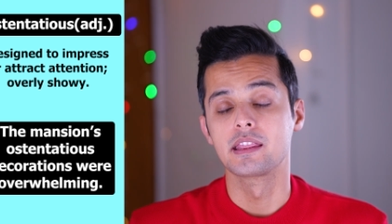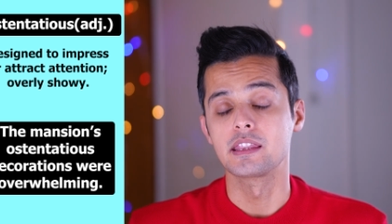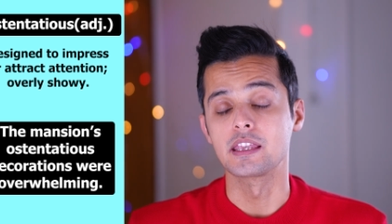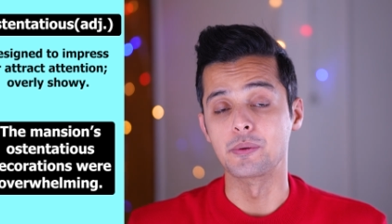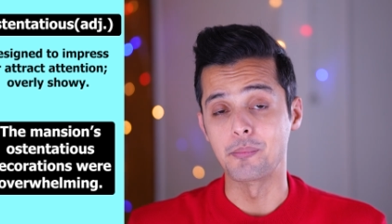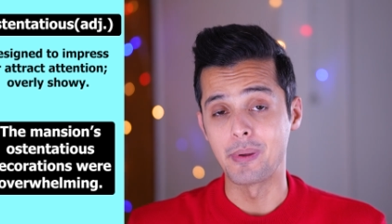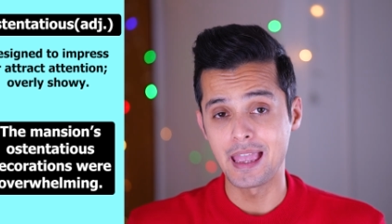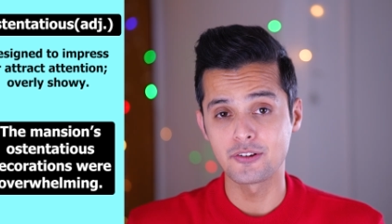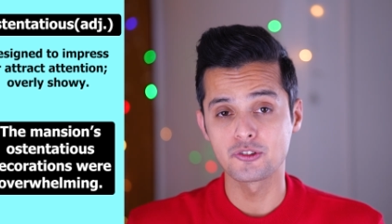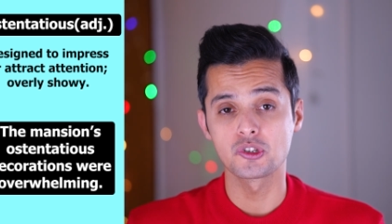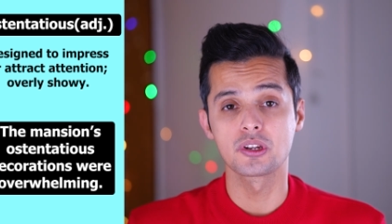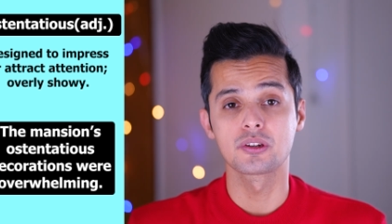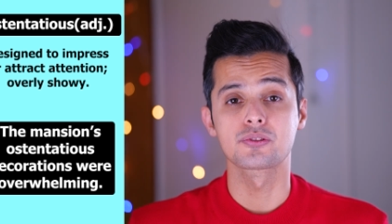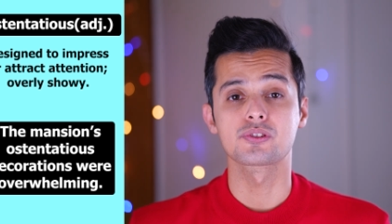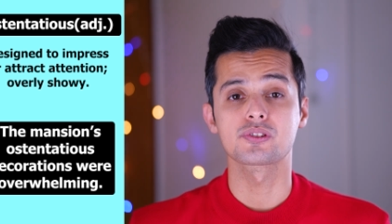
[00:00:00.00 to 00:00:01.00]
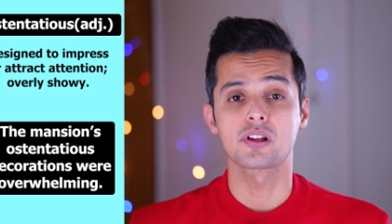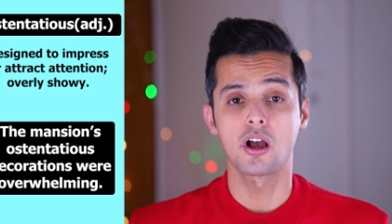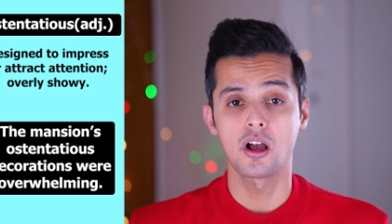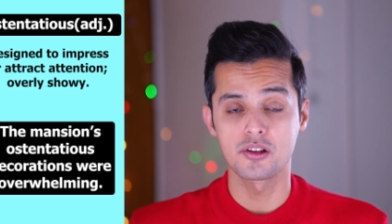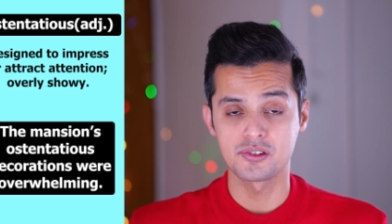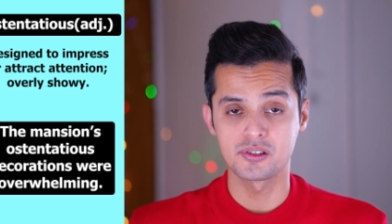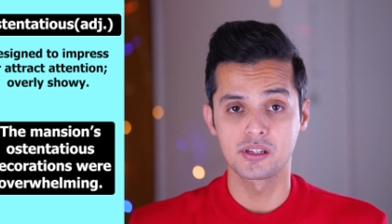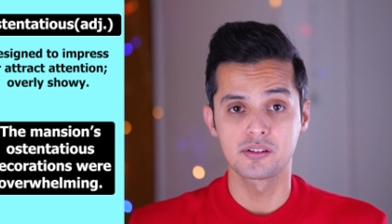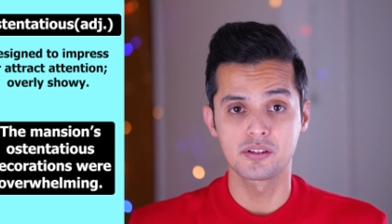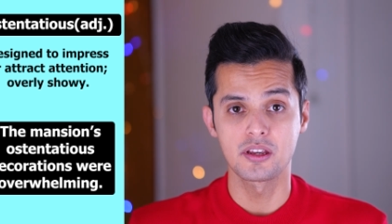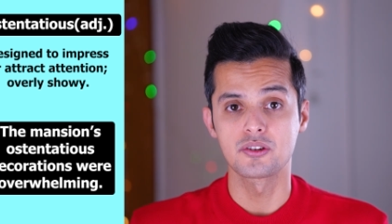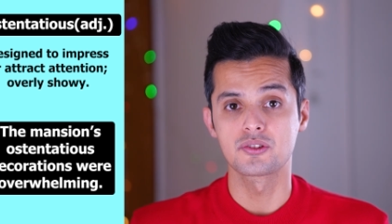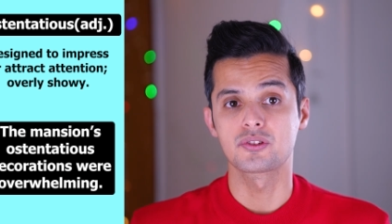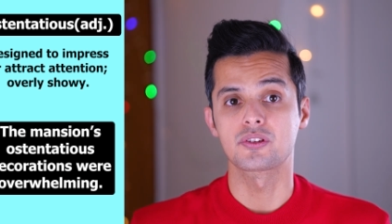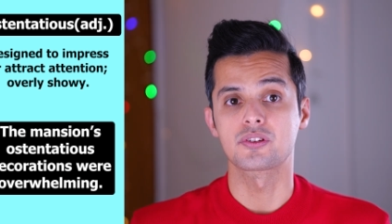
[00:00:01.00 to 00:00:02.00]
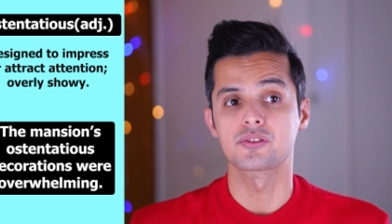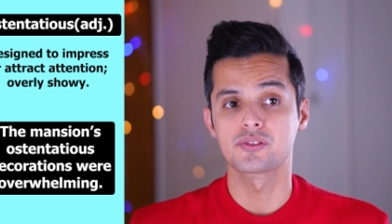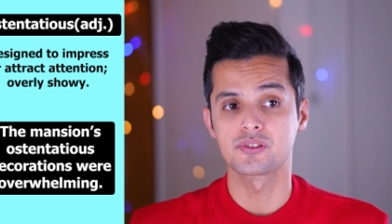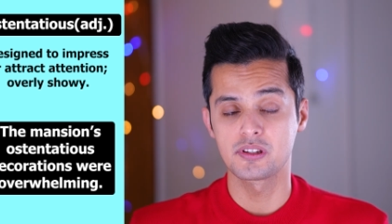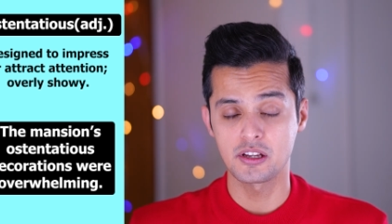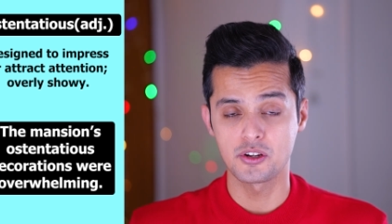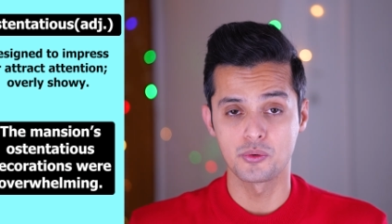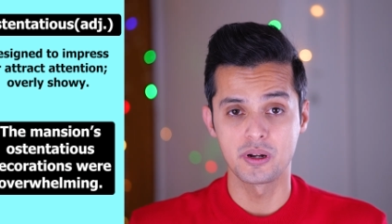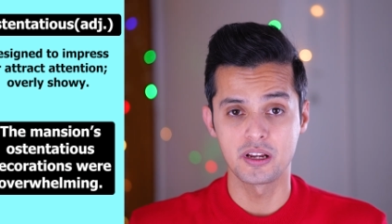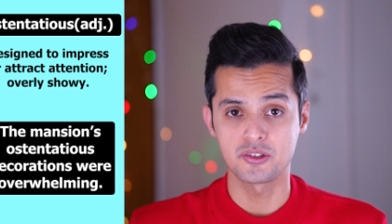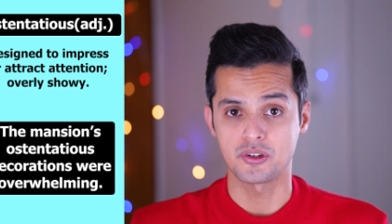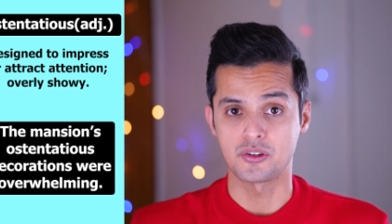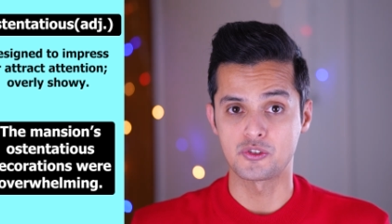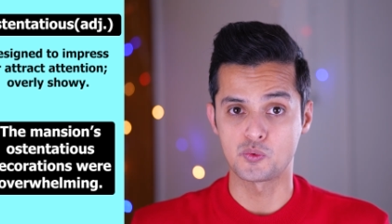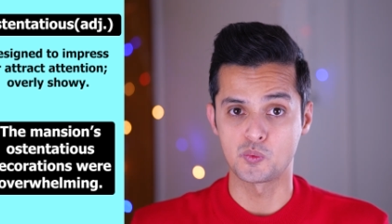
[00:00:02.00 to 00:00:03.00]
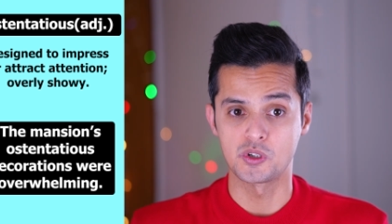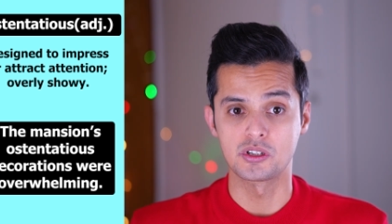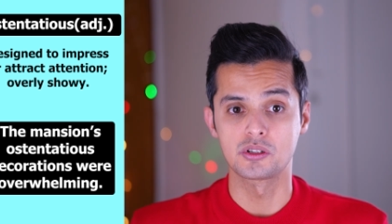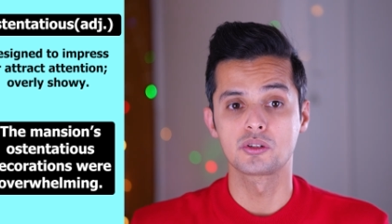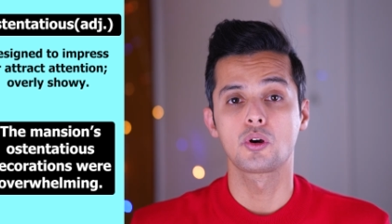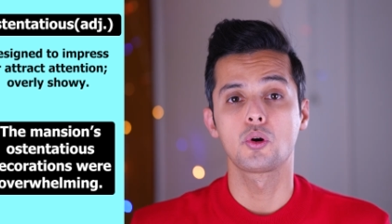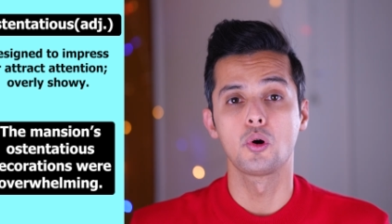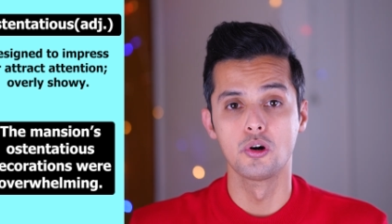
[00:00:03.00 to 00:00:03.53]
The mansion's ostentatious decorations were